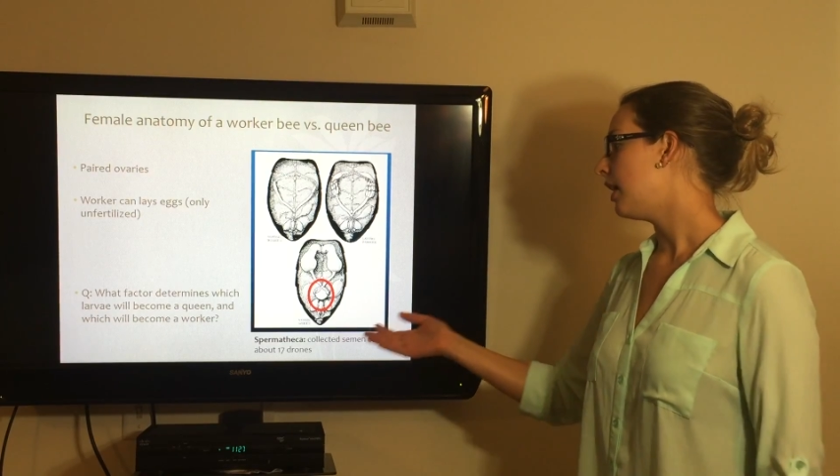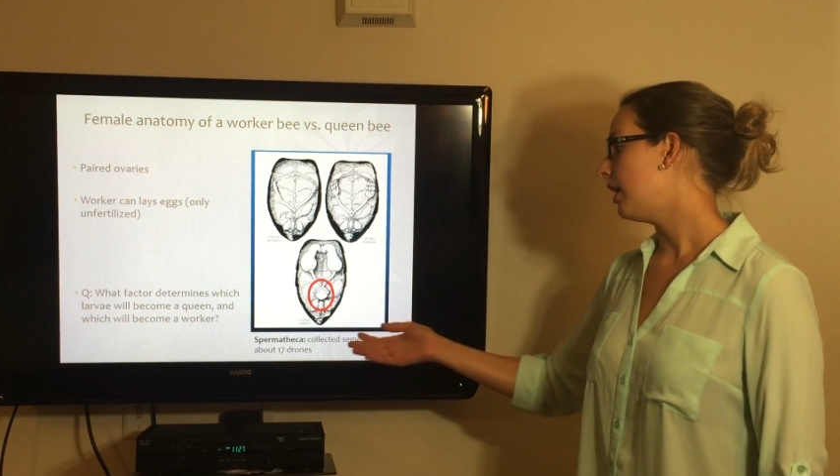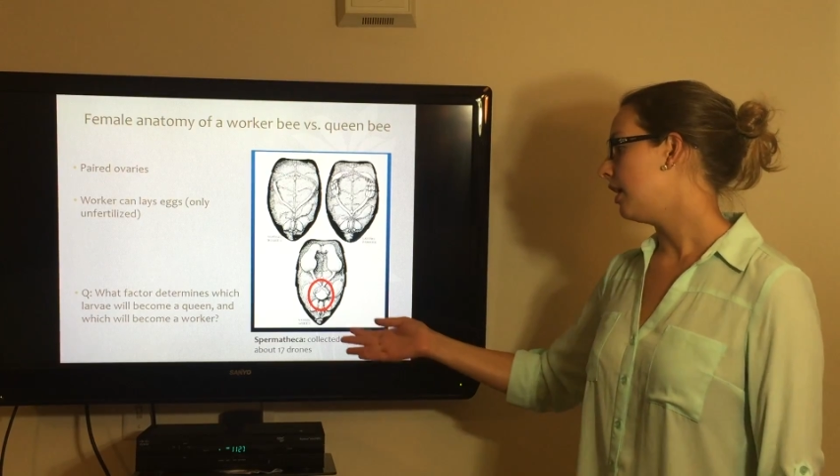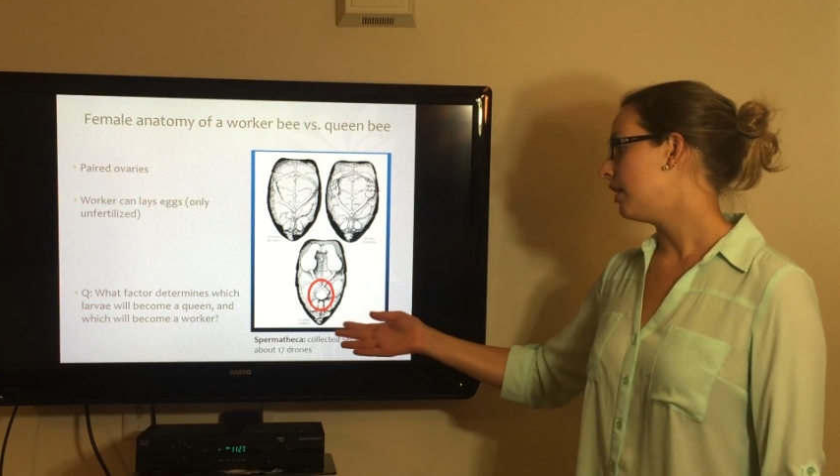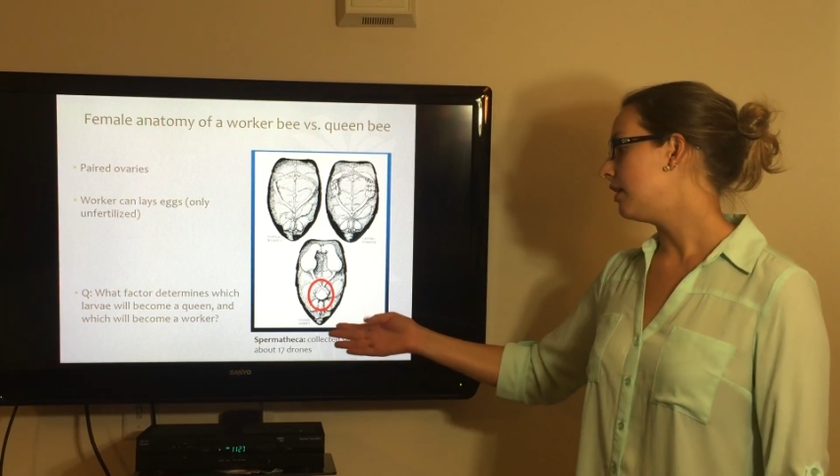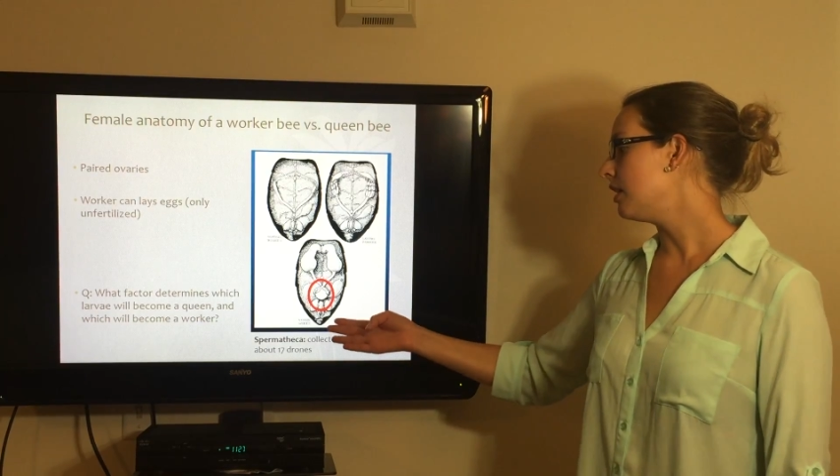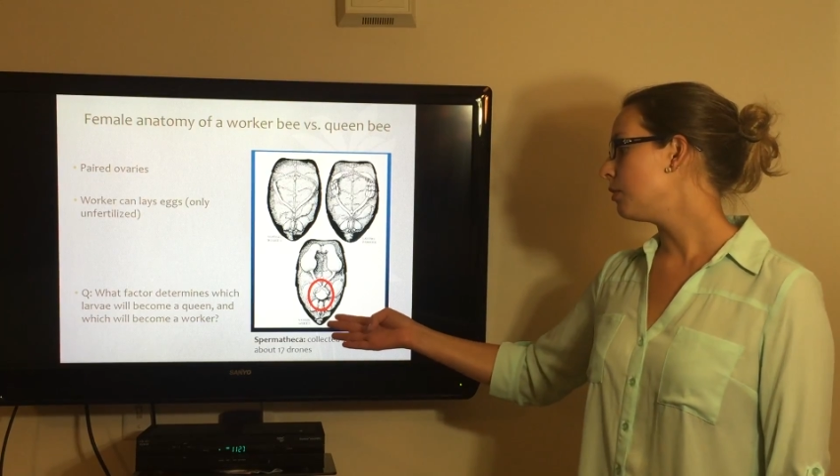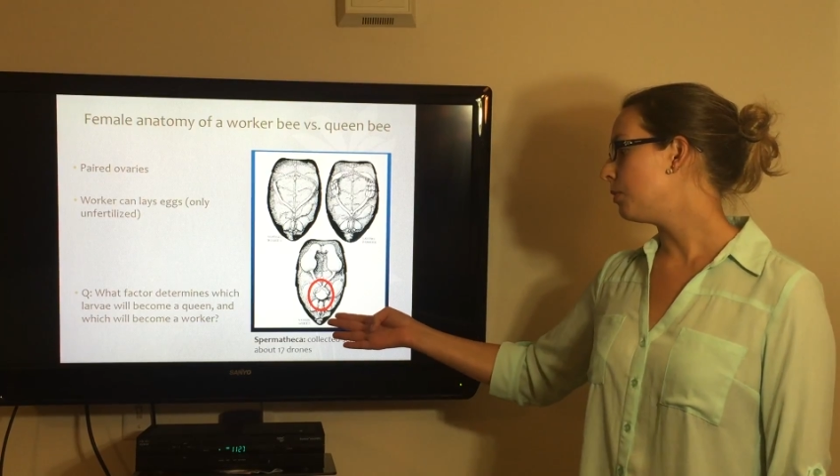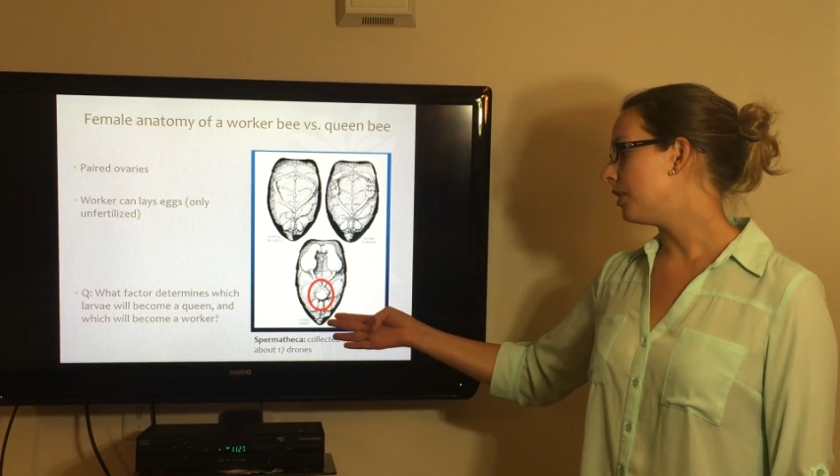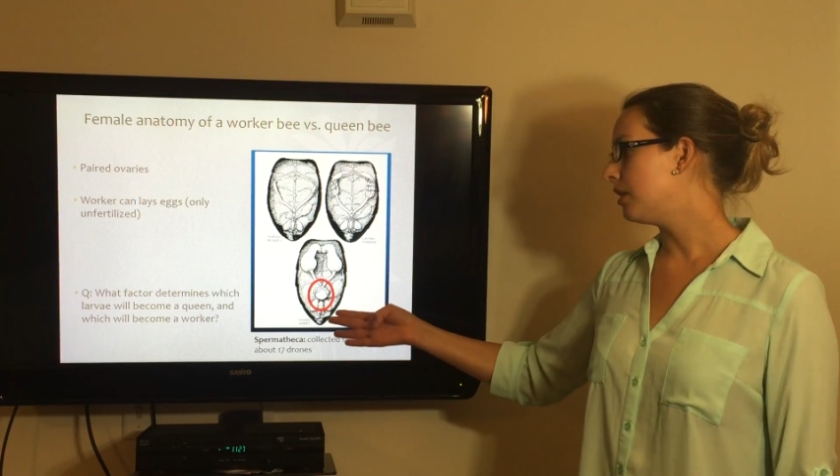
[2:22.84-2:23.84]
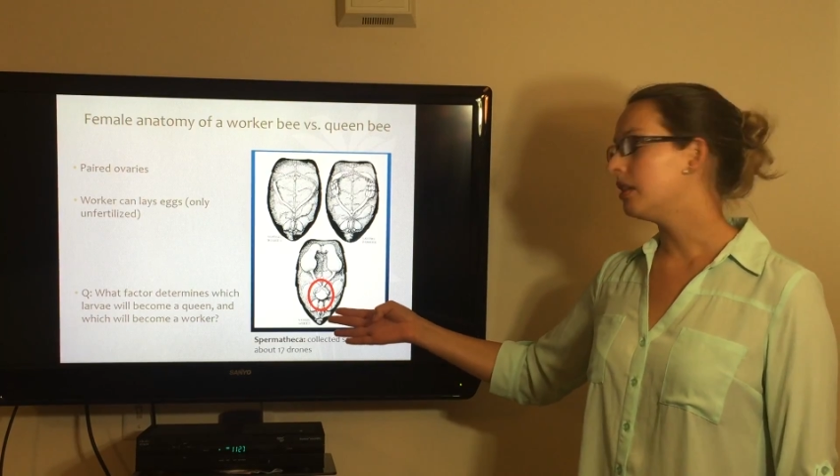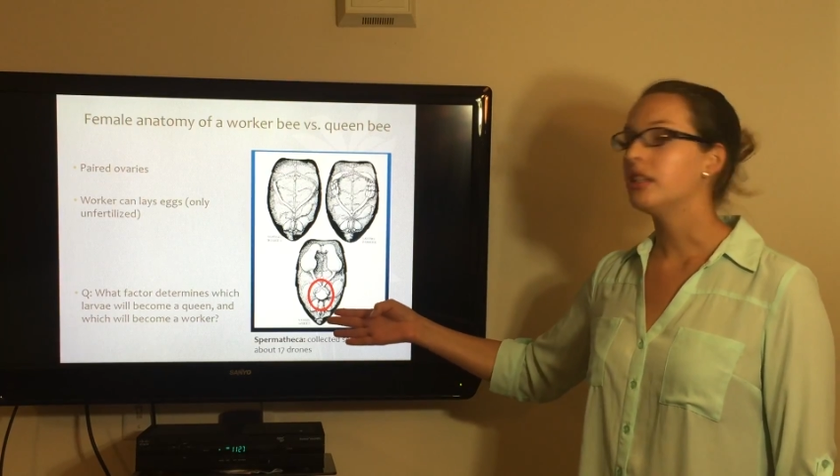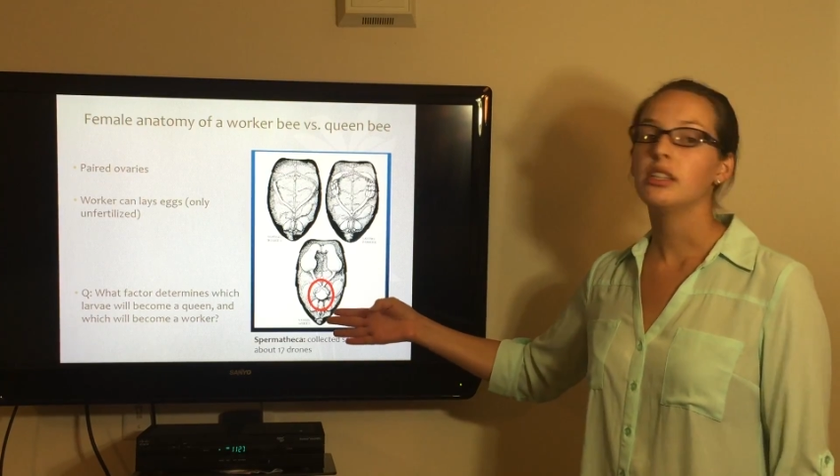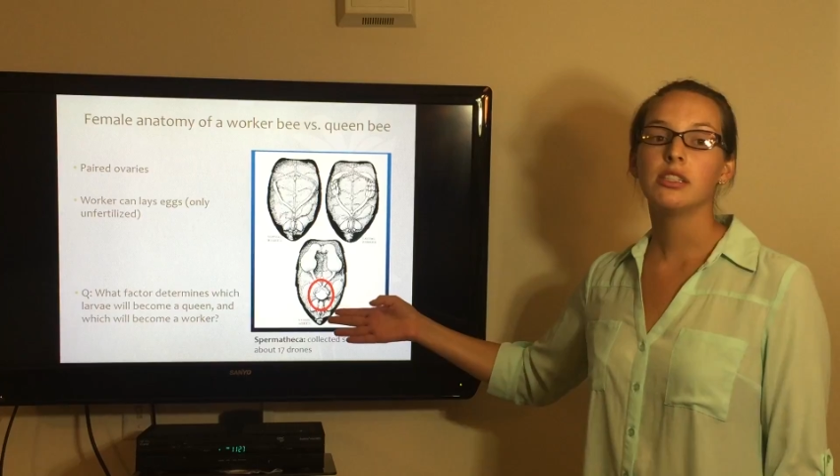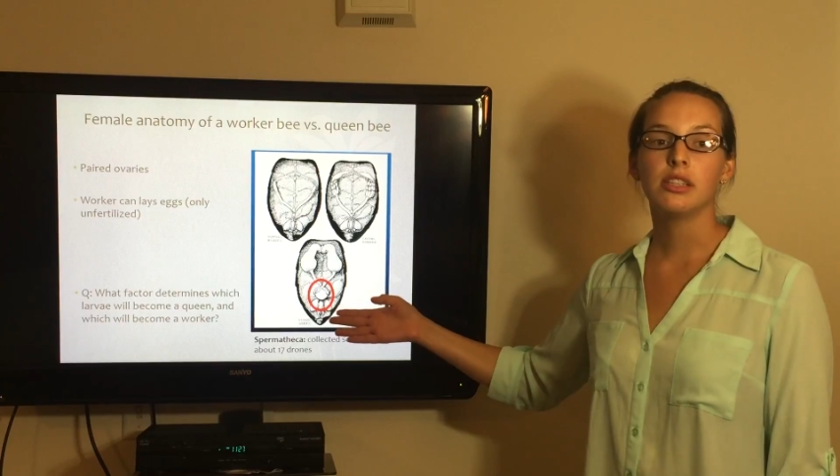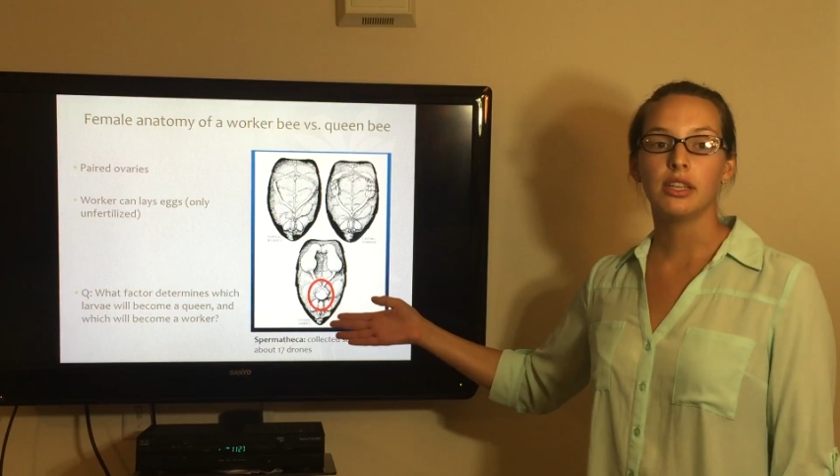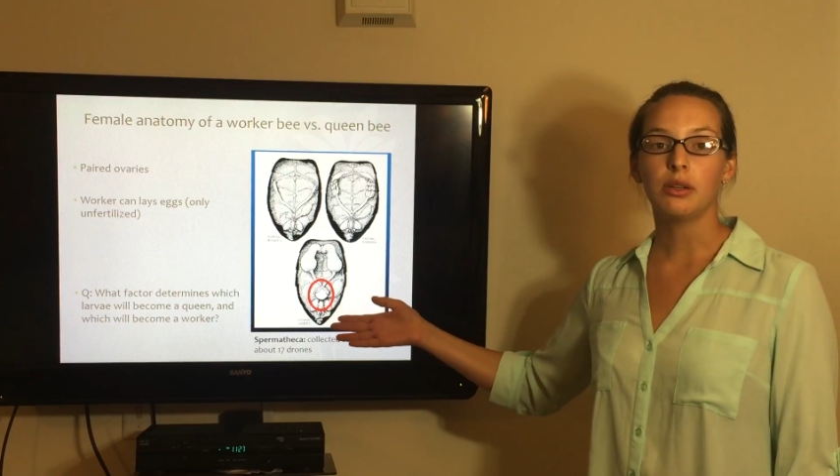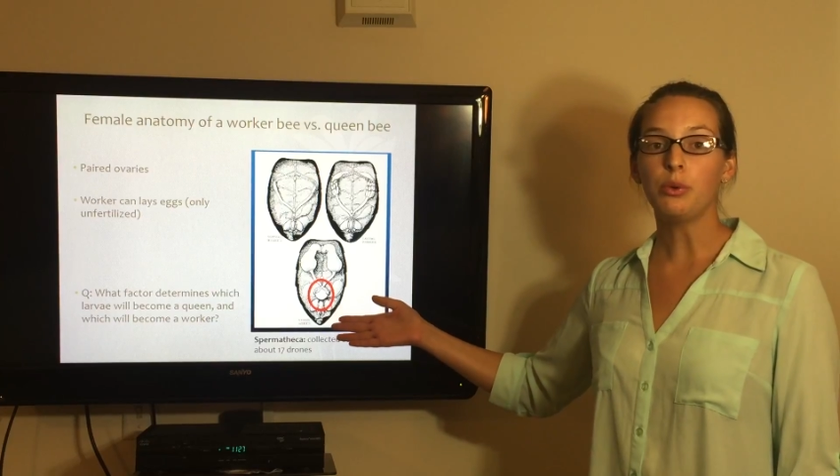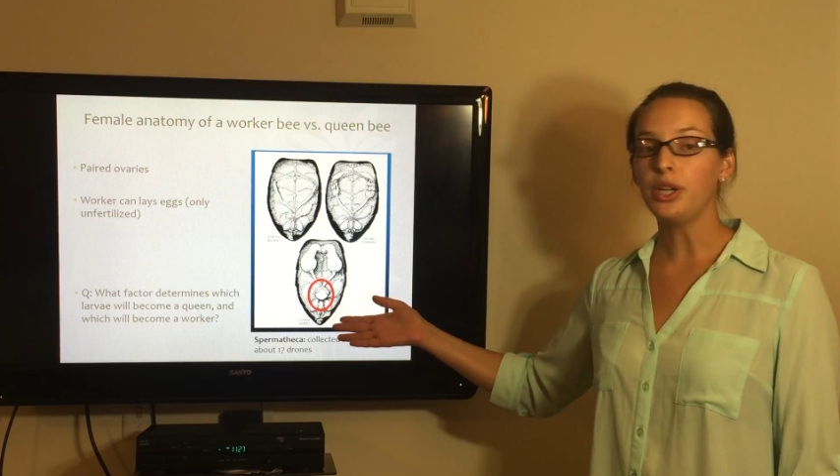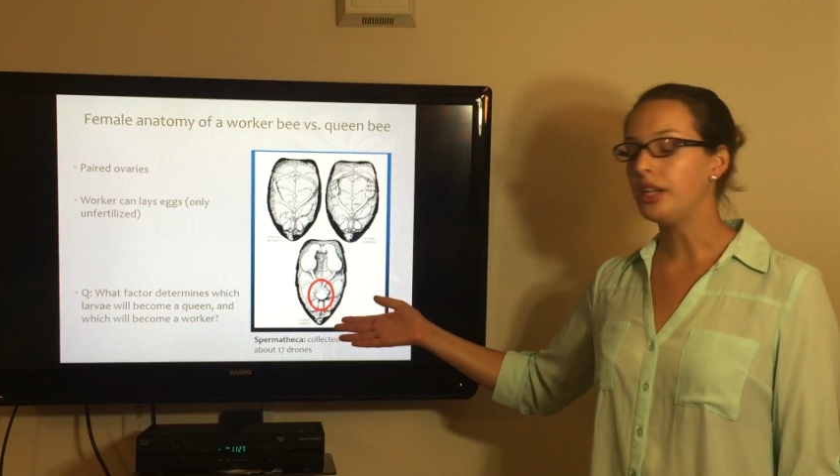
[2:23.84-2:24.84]
And this one is
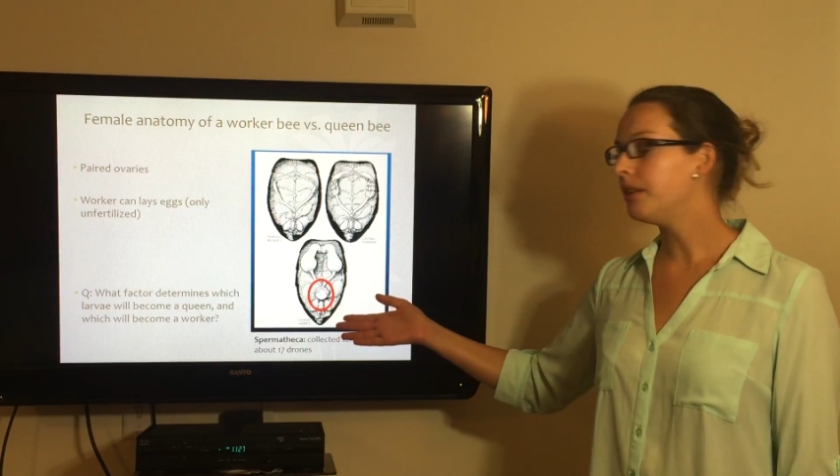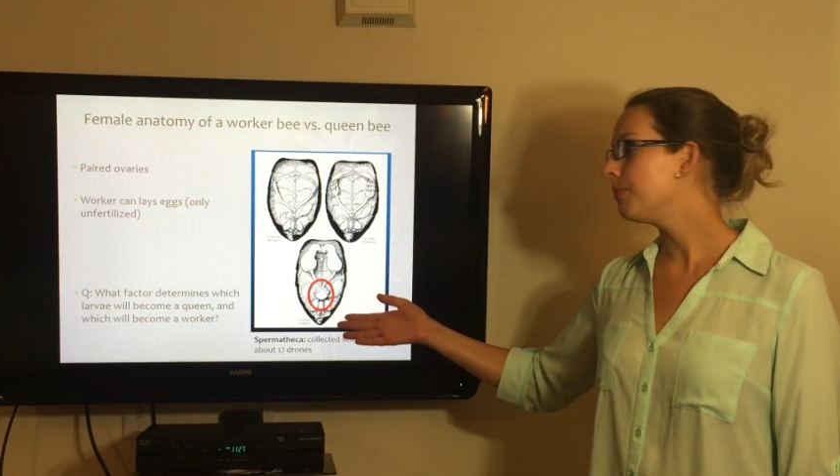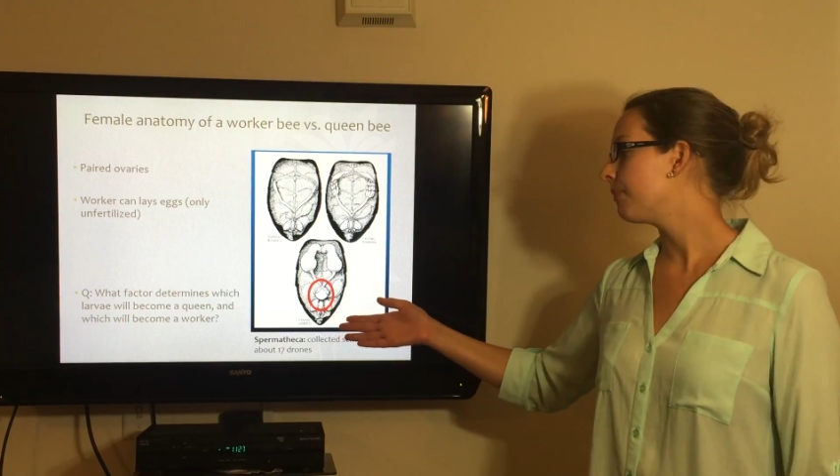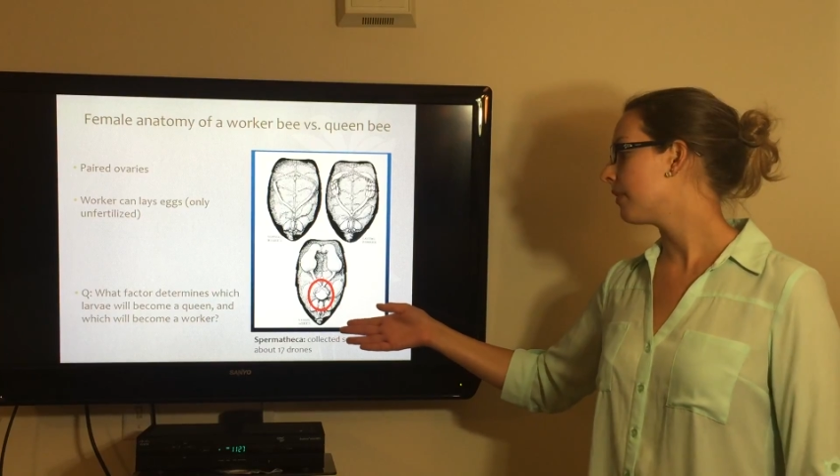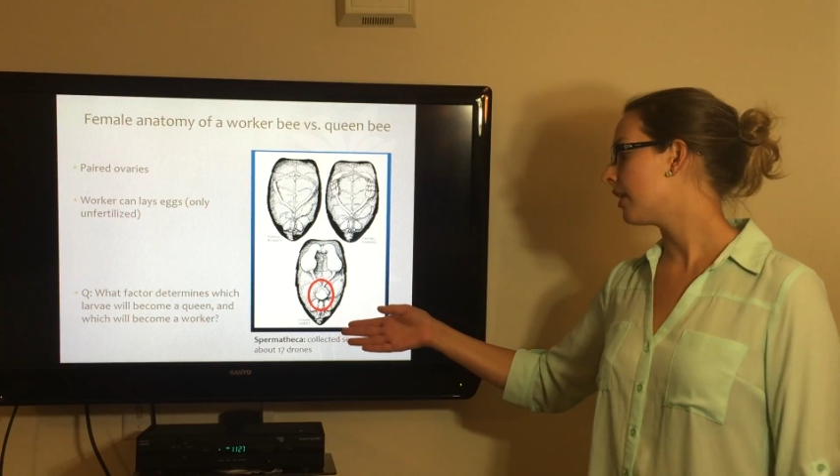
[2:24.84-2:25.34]
the queen,